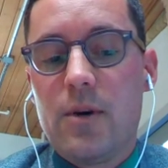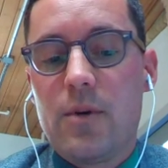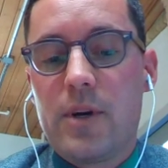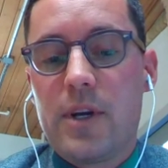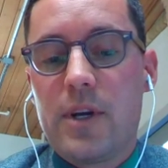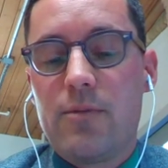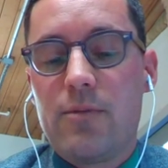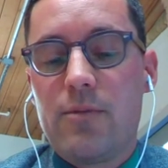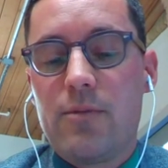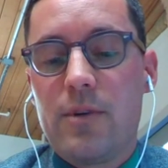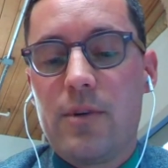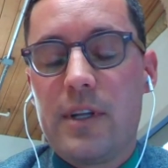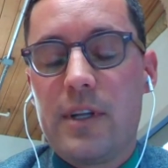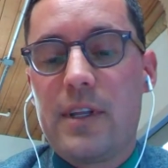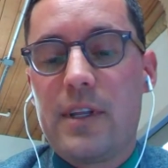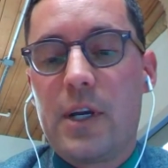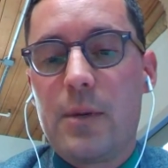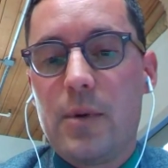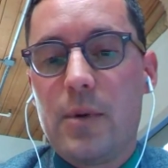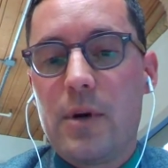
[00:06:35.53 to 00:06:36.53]
can really
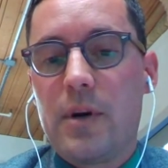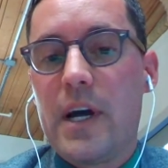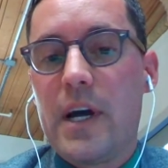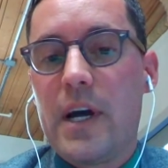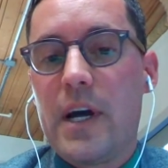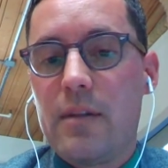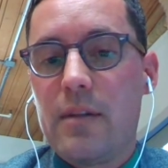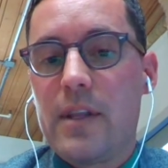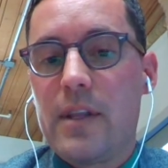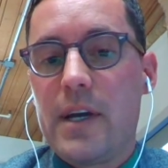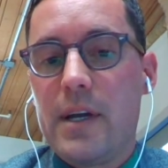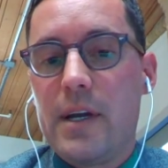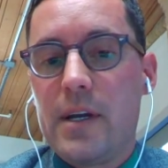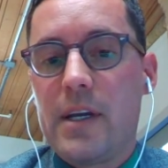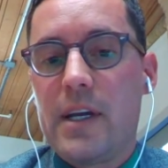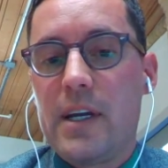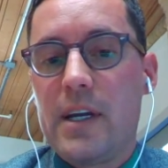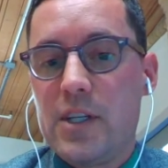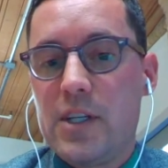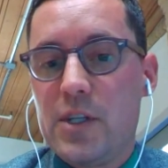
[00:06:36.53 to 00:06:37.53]
think about how they
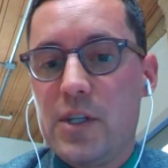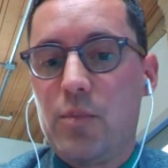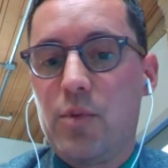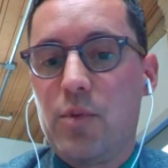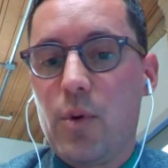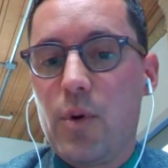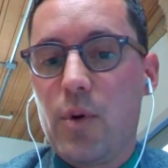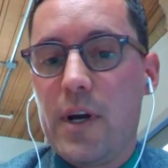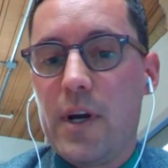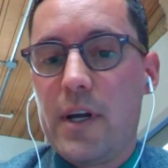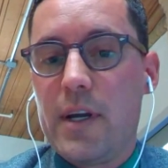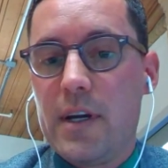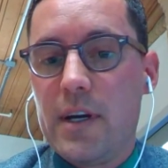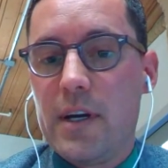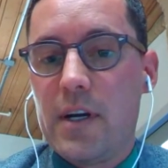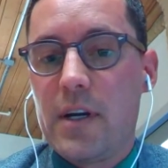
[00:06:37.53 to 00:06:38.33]
can deploy